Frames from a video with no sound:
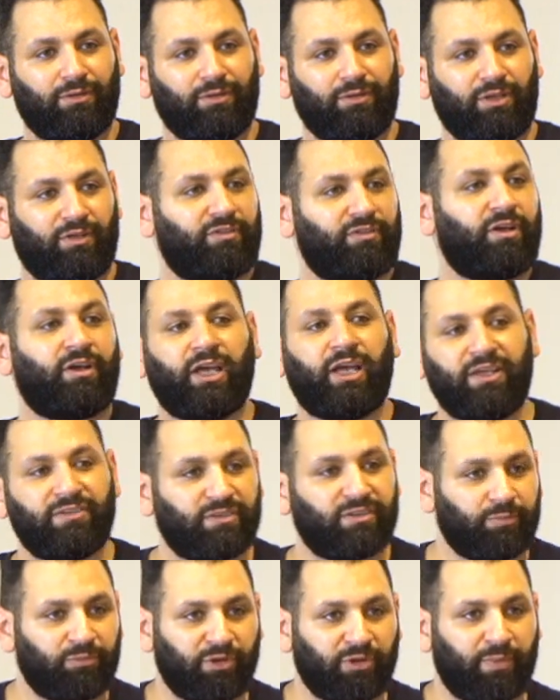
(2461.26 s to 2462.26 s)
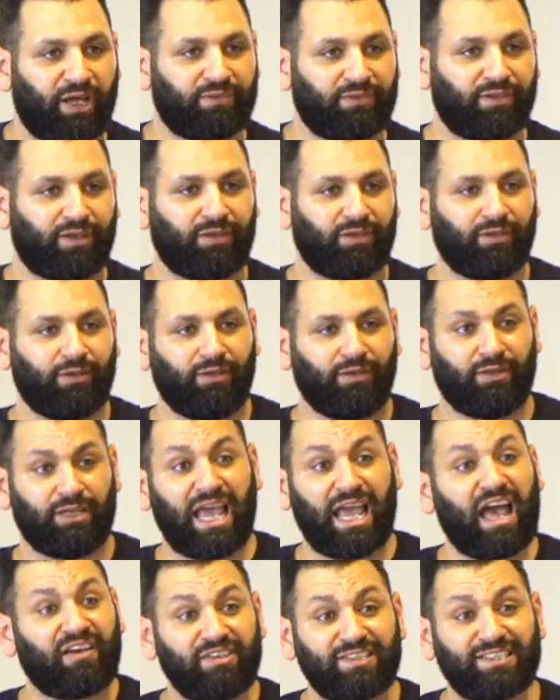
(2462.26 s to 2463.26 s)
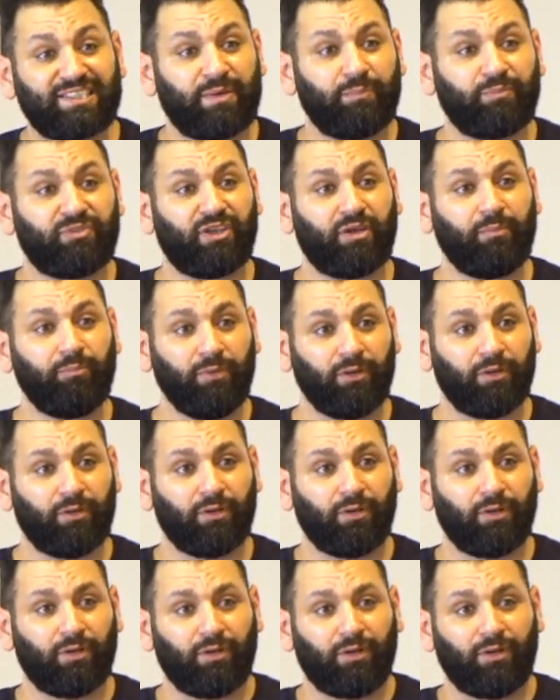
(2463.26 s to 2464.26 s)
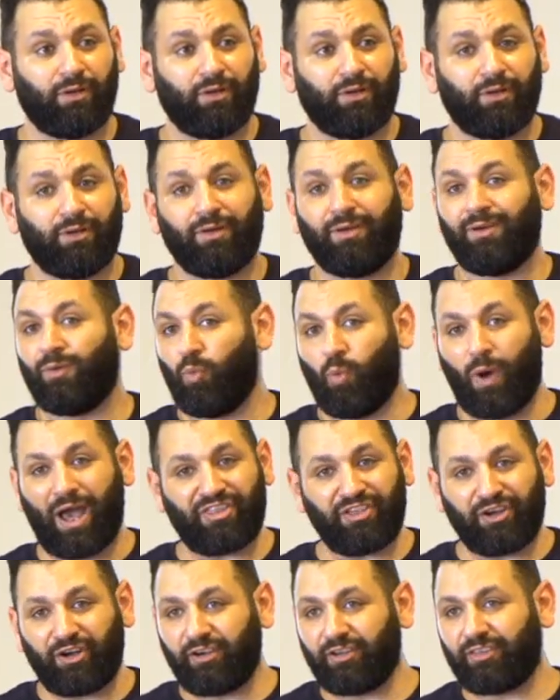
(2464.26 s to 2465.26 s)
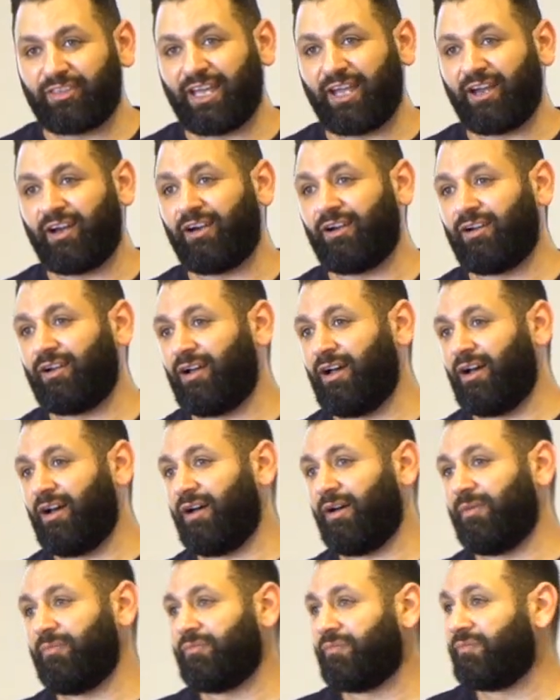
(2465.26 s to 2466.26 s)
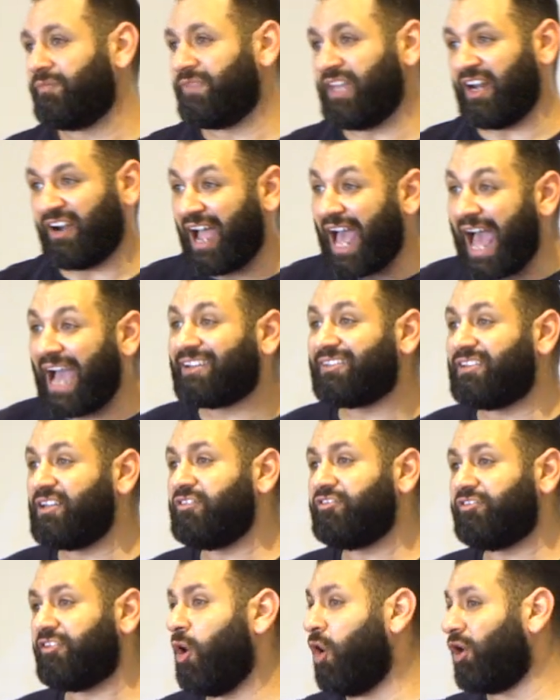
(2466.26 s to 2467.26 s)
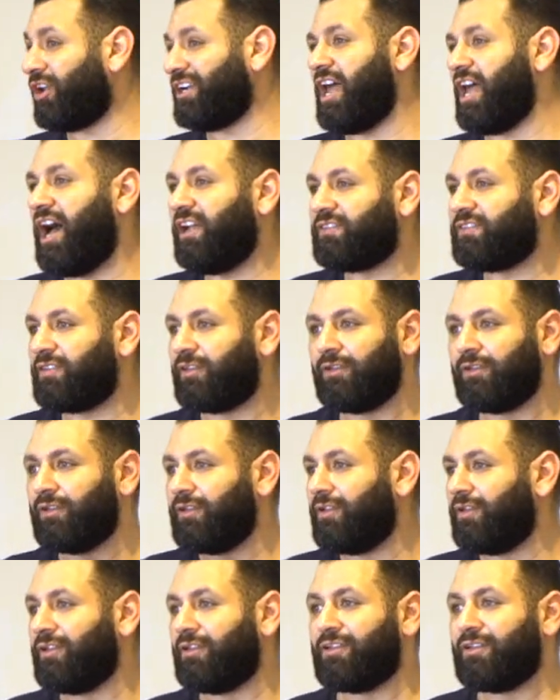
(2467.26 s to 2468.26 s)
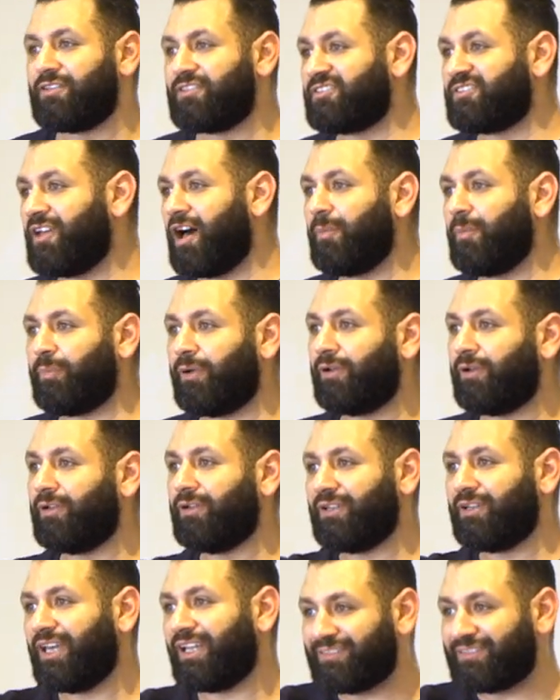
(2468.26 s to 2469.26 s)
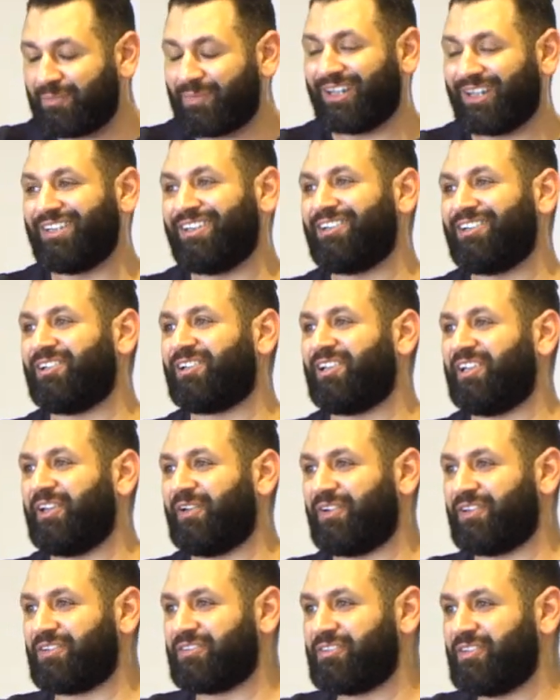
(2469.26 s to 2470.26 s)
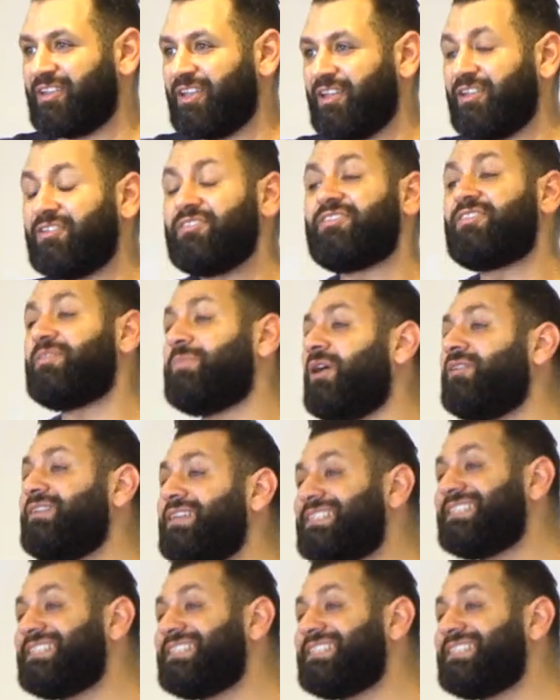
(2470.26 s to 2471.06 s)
if they're asymptomatic. They have a symptom, whether they're active or not, stop, get a medical clearance. So it's about the